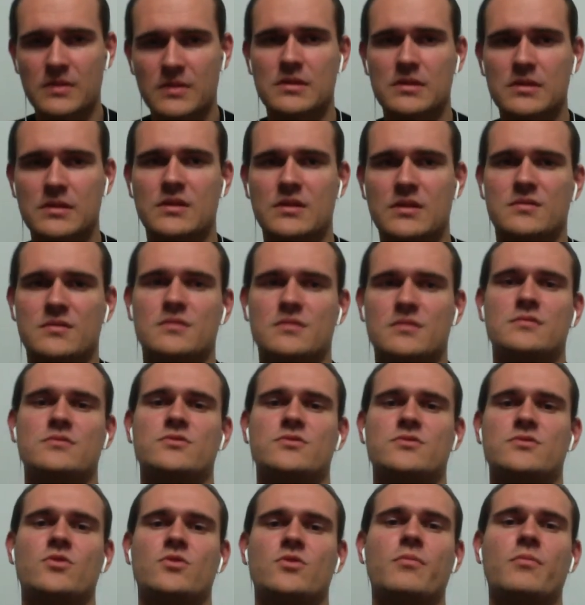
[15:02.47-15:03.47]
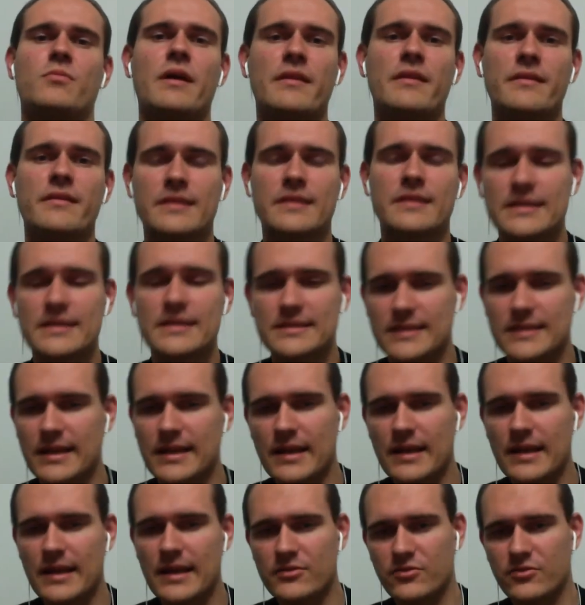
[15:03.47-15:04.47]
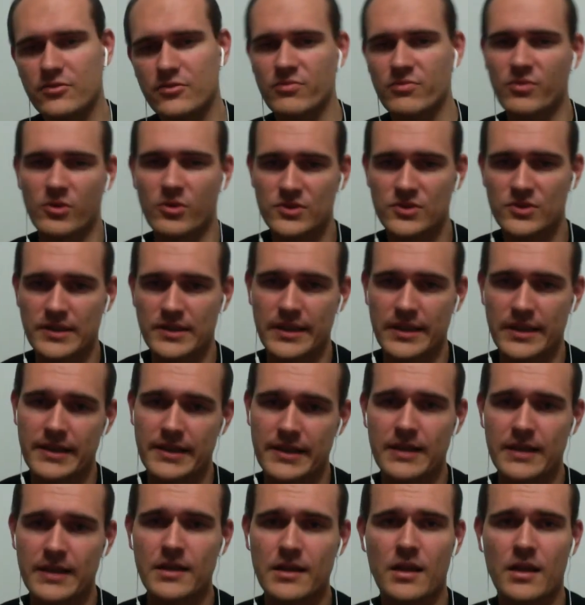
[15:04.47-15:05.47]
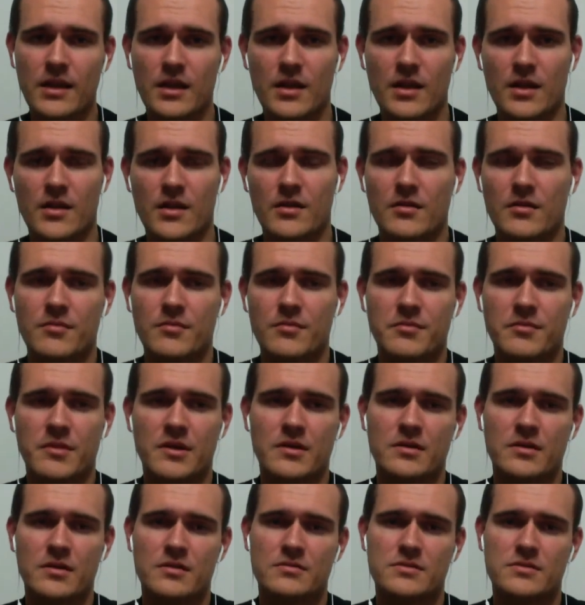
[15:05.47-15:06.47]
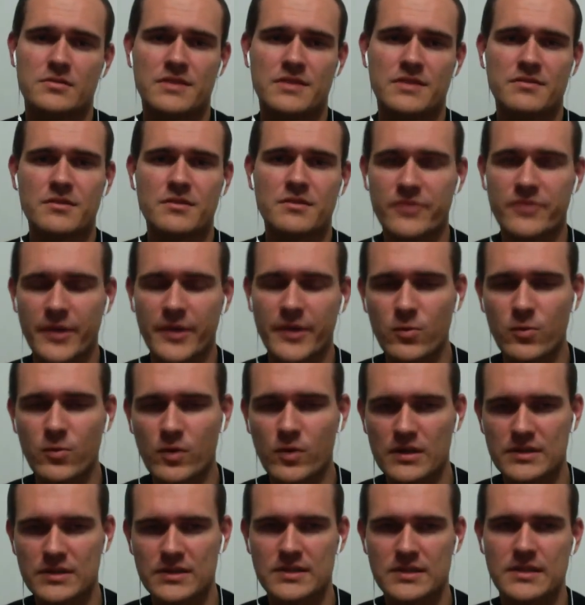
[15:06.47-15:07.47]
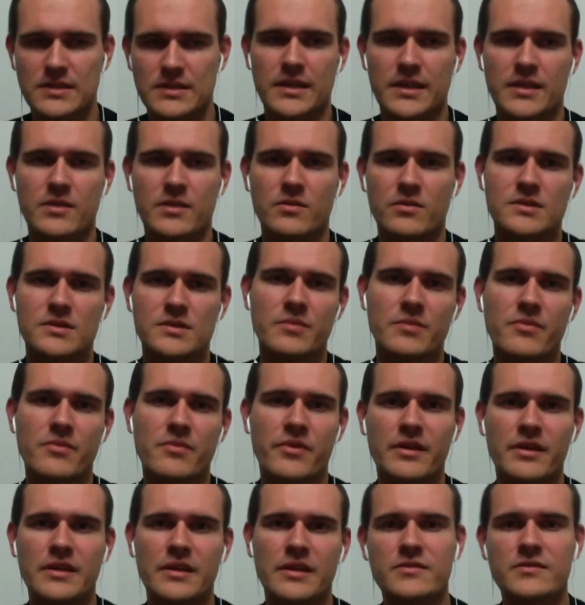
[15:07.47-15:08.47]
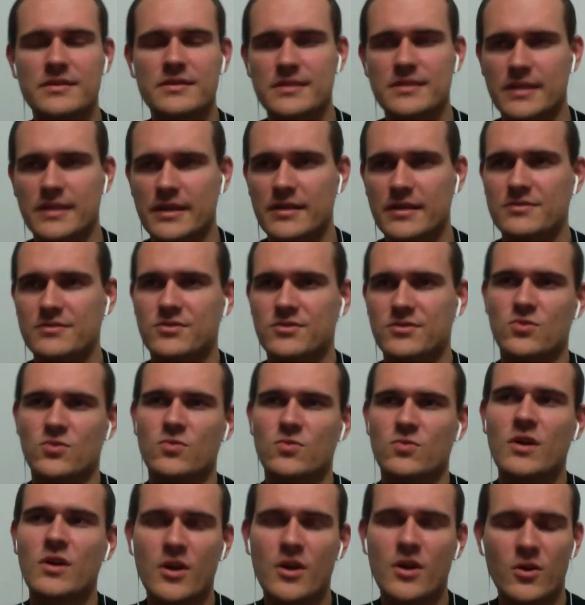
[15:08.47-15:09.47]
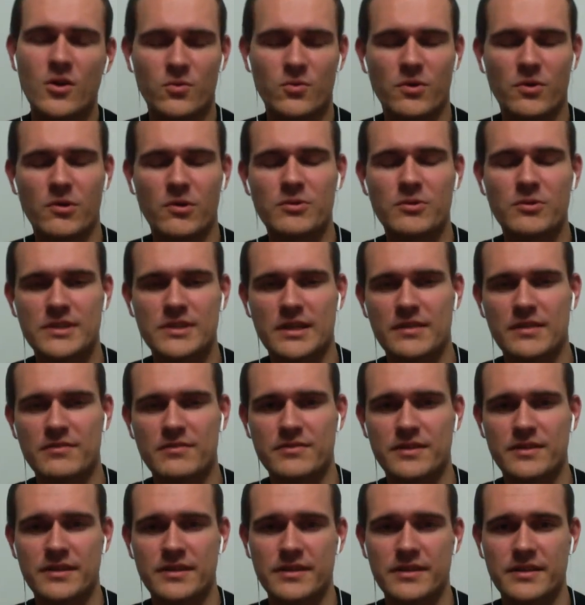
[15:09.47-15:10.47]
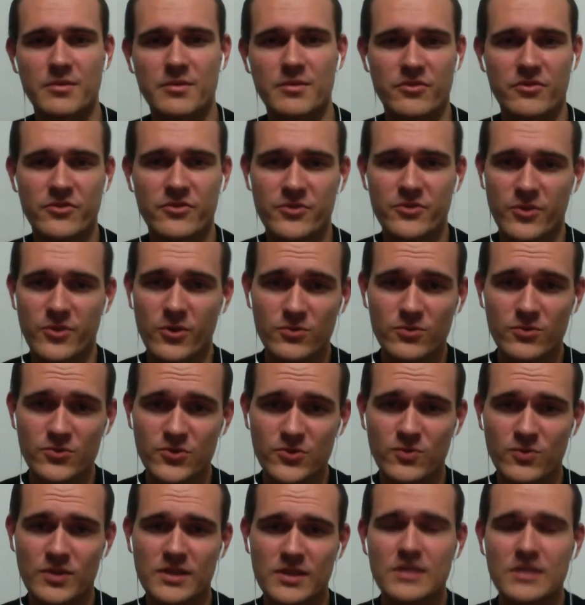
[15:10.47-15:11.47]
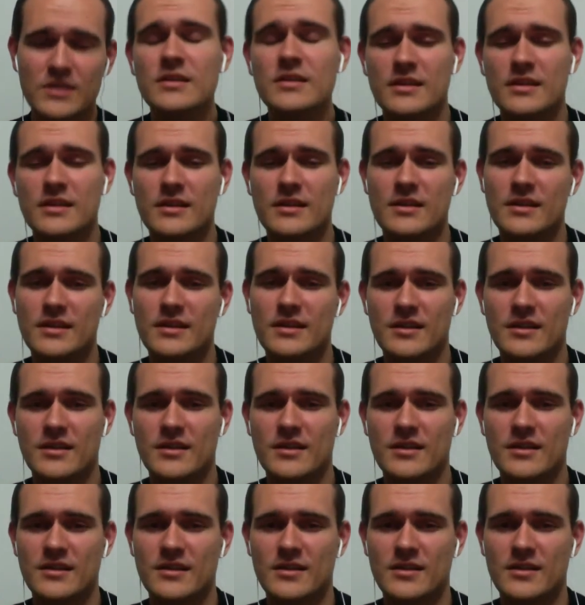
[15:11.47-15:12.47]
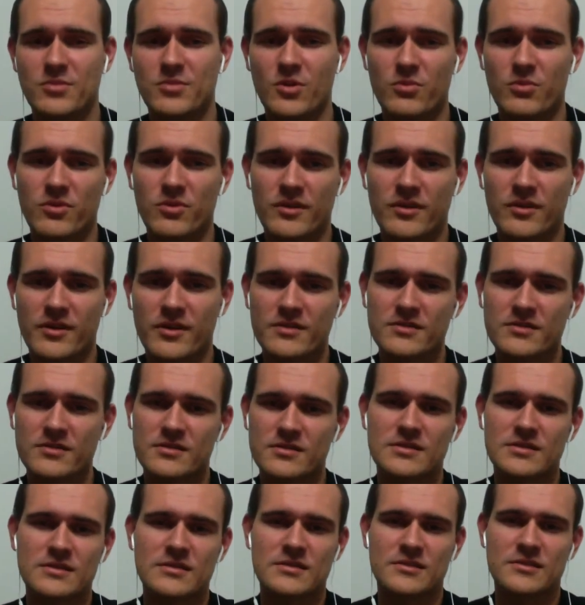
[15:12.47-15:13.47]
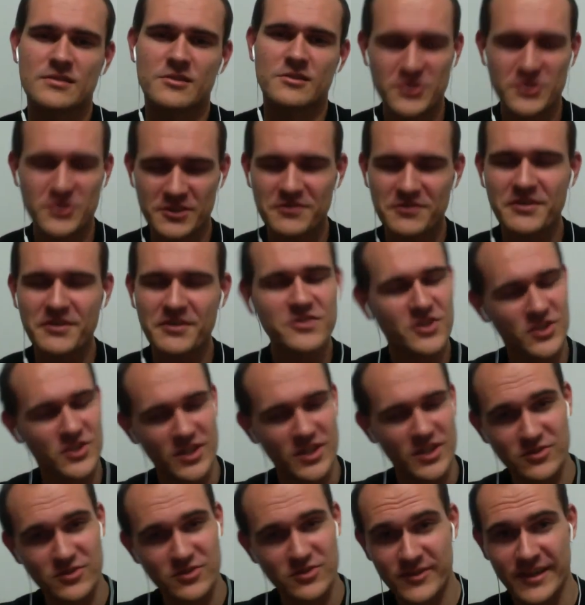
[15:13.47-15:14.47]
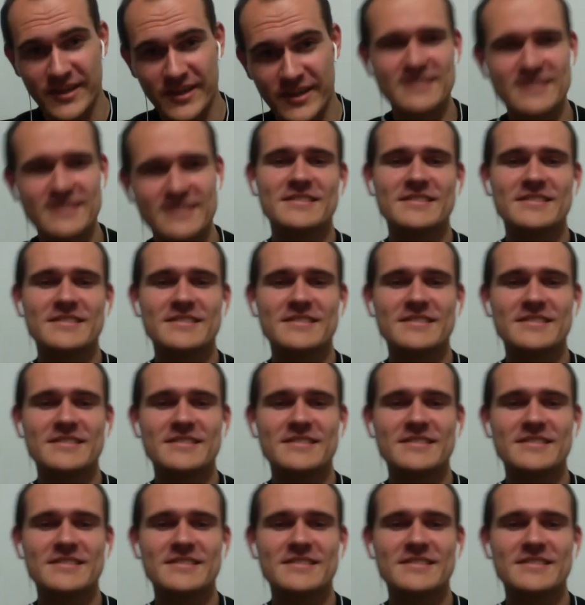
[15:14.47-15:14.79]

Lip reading: So monthly sellout of books like that. Several free ones, then something interesting. So we always have the Game of Thrones one popular. Also the 50 Shades of Grey.